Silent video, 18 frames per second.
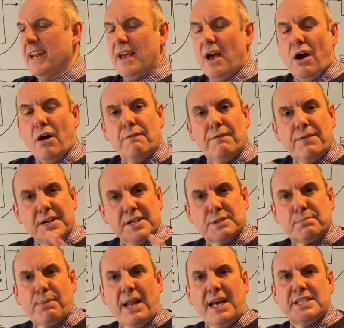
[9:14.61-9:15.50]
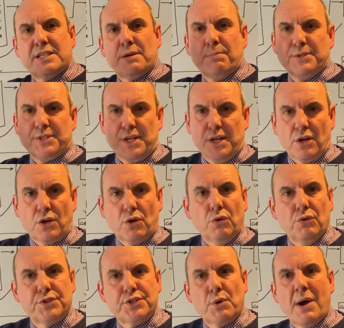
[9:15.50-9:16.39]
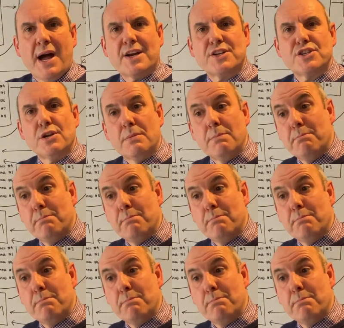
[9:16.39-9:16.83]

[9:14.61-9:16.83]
obvious place to put in a call to action,